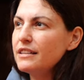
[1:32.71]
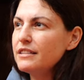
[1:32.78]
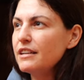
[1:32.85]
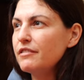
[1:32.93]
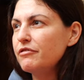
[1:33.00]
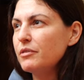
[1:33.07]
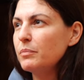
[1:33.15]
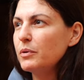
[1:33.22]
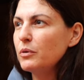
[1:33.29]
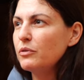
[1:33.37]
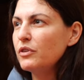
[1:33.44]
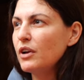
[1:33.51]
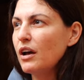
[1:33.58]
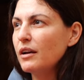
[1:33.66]
different
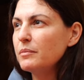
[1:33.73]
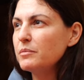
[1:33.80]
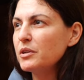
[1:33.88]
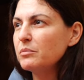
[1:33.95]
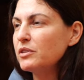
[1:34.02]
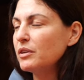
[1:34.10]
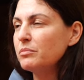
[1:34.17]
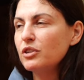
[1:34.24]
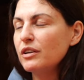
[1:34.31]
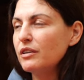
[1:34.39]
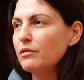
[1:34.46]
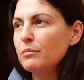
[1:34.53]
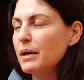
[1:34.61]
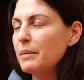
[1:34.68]
both times. I'm trying
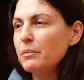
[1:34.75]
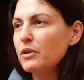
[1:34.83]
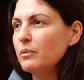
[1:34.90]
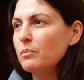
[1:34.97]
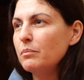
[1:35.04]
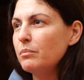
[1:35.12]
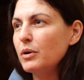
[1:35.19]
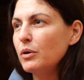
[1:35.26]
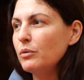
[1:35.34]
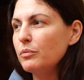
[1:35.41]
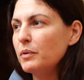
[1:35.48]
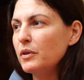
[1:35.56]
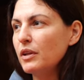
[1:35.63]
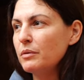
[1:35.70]
to remember them
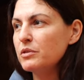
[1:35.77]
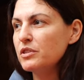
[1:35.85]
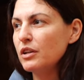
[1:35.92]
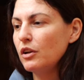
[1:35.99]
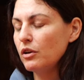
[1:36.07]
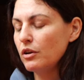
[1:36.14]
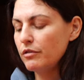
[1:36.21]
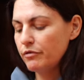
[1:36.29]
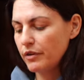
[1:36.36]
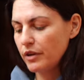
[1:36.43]
both, but there was a lot of